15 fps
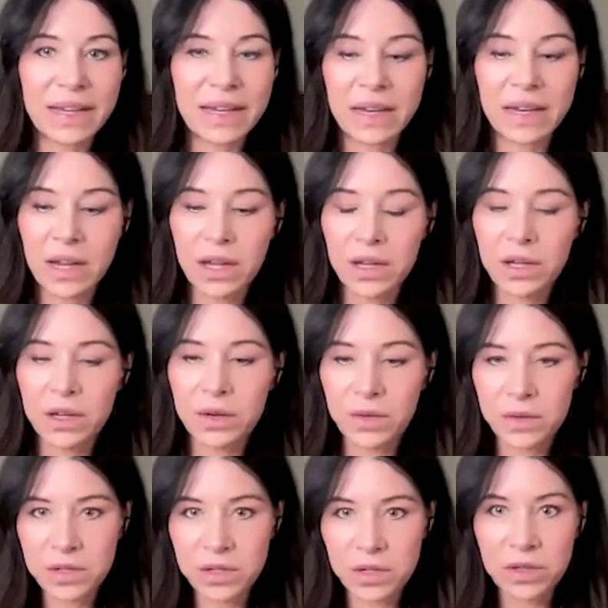And,
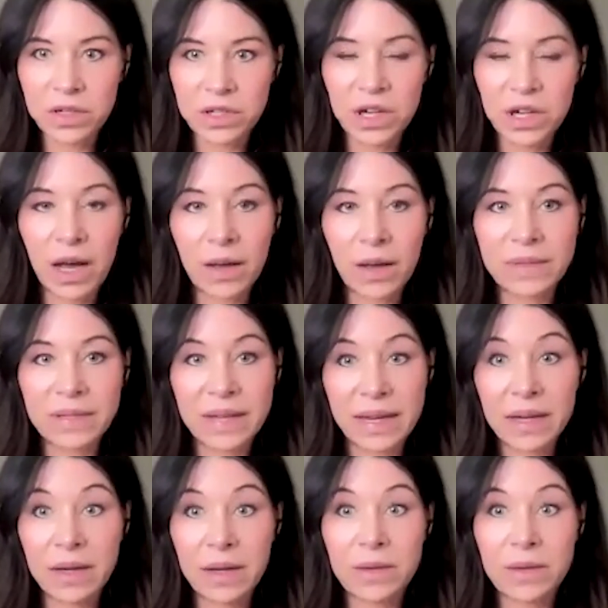there's certain jobs
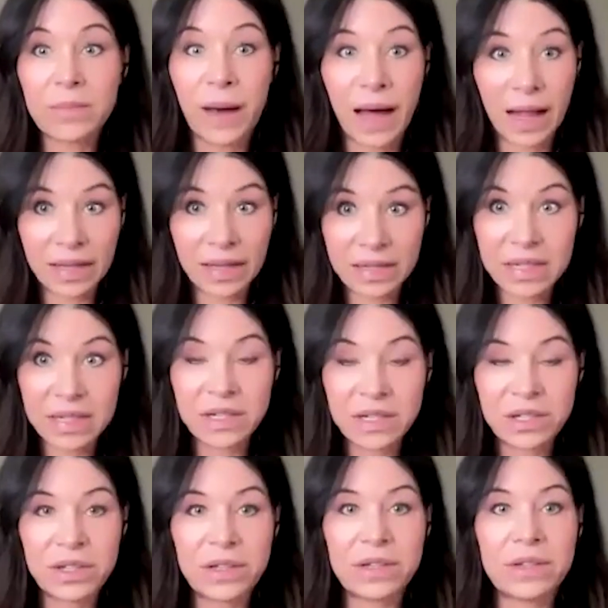like
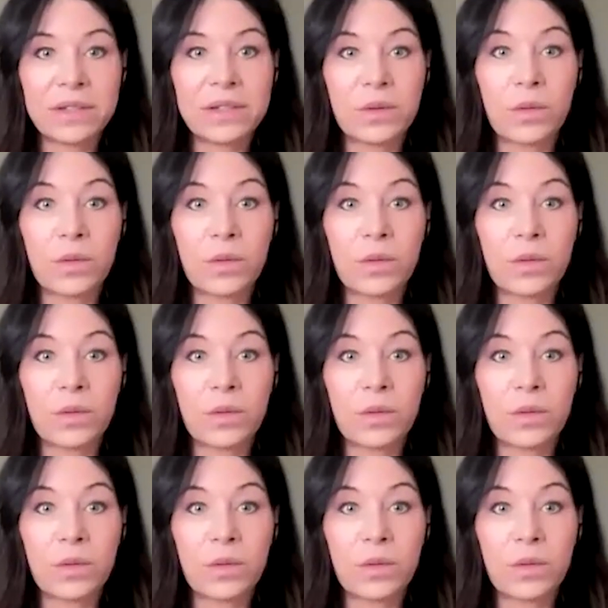politicians or